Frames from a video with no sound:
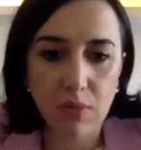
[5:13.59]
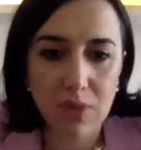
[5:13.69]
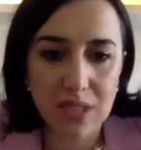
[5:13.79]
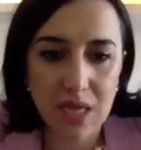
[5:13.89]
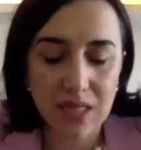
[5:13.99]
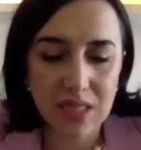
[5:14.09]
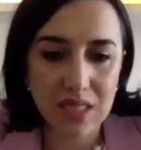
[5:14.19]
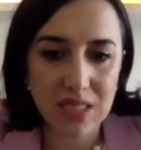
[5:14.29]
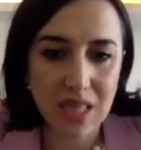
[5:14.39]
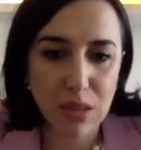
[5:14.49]
we said this
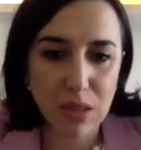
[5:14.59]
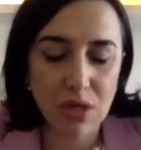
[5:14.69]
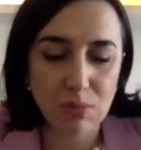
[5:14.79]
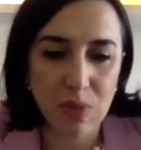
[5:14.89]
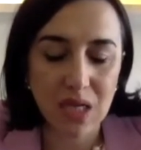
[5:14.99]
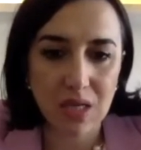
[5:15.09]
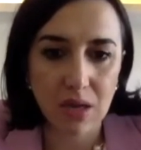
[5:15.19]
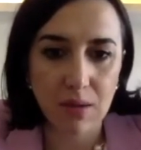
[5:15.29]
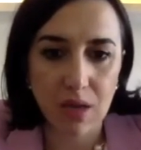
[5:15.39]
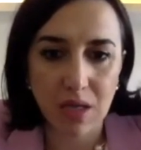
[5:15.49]
is the third biggest
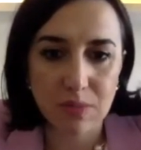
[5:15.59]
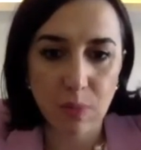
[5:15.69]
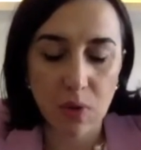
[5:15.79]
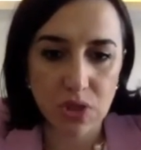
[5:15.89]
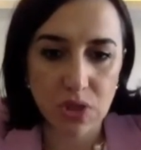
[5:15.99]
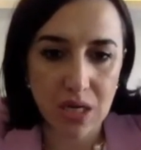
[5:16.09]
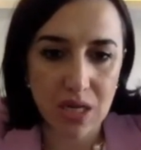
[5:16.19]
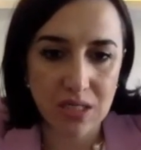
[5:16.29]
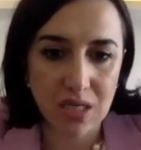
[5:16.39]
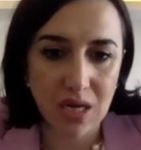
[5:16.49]
explosion in
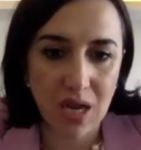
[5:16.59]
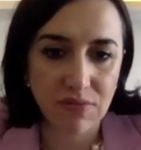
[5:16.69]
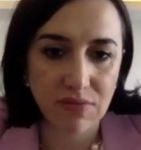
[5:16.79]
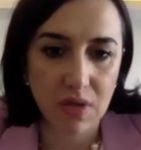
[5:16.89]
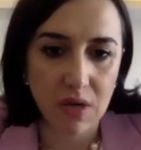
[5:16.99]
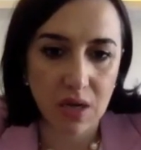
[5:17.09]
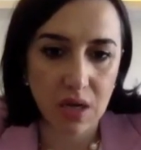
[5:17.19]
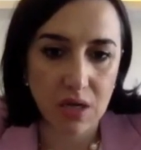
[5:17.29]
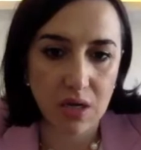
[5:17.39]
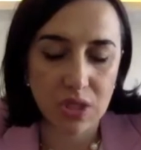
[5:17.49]
history after
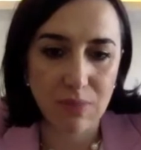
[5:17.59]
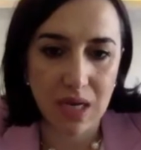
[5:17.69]
Hiroshima,